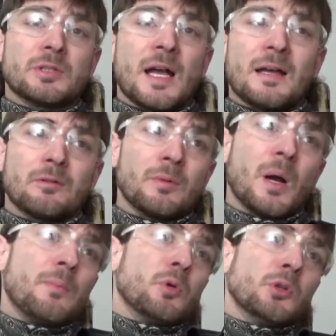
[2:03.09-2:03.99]
that, or
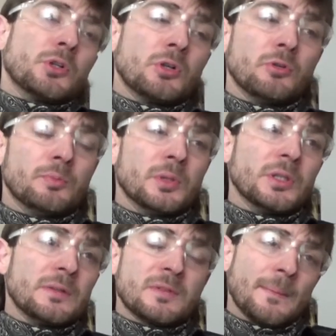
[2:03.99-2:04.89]
my political
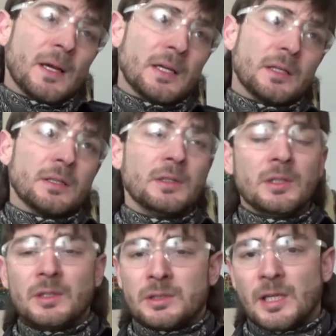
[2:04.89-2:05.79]
beliefs, I'm not going to
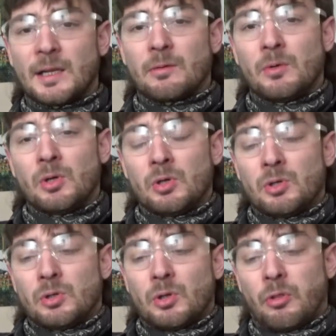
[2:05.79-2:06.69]
take
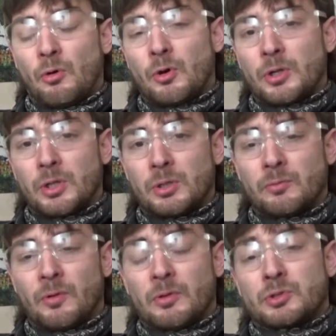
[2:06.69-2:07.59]
authority
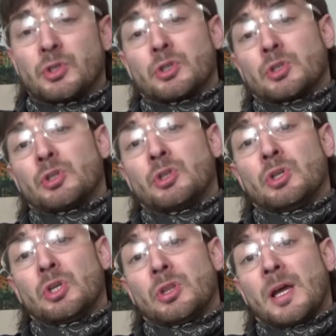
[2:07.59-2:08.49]
from the church
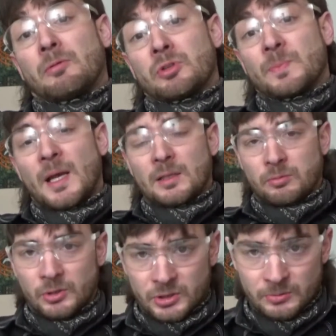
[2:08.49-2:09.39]
in that respect,
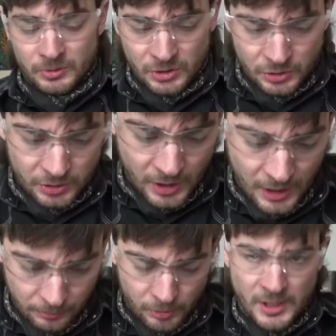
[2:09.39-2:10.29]
which is
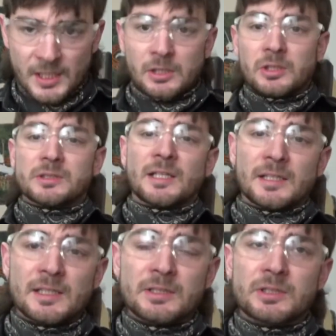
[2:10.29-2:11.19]
ridiculous, and it
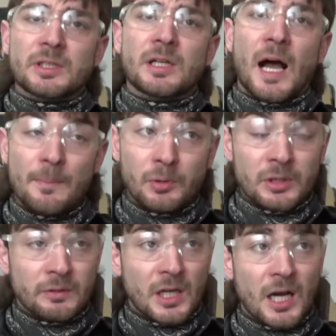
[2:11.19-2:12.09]
is, I
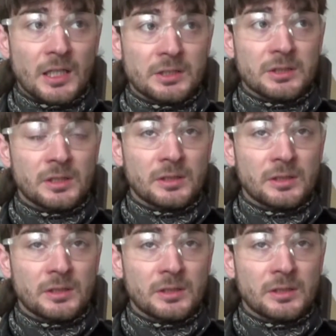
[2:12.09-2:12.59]
believe, a cause